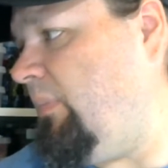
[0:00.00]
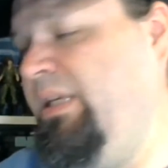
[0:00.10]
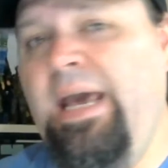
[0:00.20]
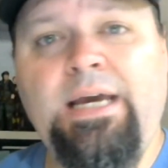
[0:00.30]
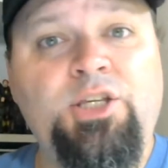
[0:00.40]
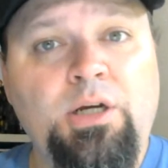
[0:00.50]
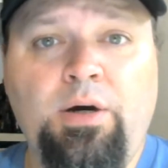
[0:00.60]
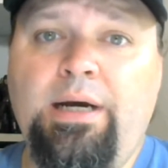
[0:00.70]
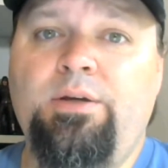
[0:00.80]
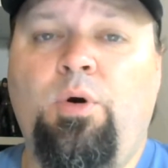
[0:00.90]
Yeah, while
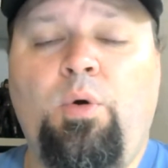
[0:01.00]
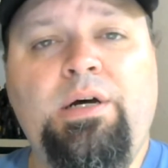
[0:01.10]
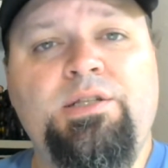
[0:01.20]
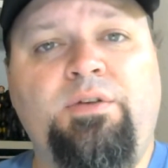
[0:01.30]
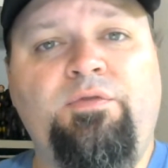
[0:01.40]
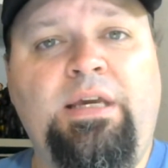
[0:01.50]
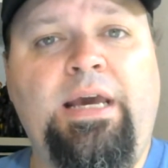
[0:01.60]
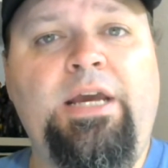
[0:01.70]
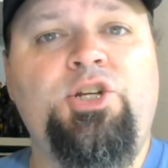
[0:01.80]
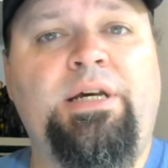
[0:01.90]
I was on
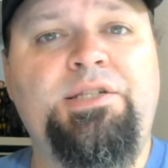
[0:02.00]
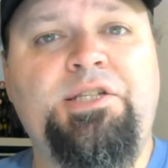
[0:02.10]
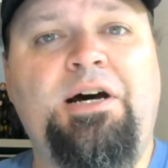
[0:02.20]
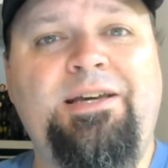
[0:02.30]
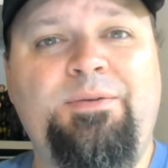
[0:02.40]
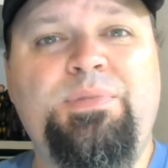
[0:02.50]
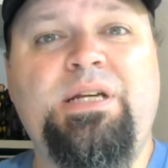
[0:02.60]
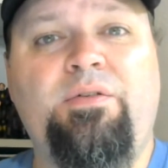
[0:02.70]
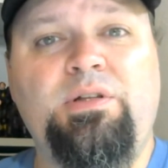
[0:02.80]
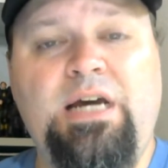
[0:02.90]
vacation, I saw him
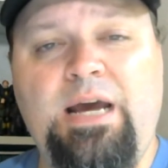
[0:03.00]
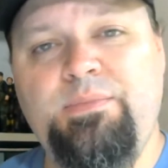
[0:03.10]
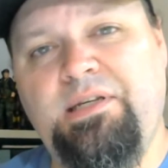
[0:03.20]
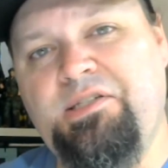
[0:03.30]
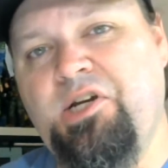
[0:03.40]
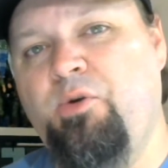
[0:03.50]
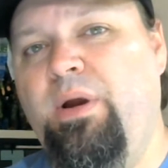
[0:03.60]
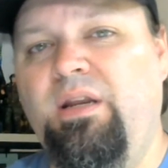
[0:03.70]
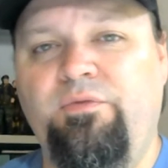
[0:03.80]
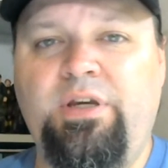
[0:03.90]
several times and I saw
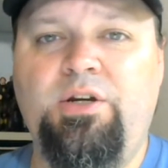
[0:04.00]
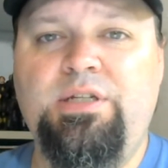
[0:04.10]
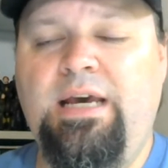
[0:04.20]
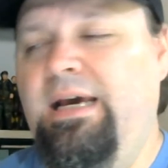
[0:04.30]
random figures.